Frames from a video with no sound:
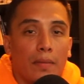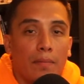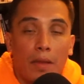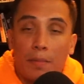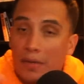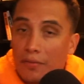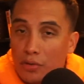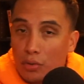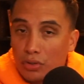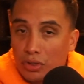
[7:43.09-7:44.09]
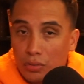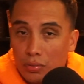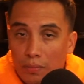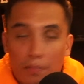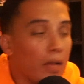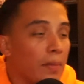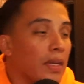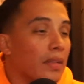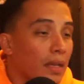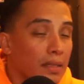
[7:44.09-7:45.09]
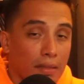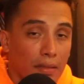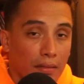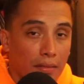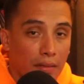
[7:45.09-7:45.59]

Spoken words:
Maybe it fuels you, maybe it doesn't.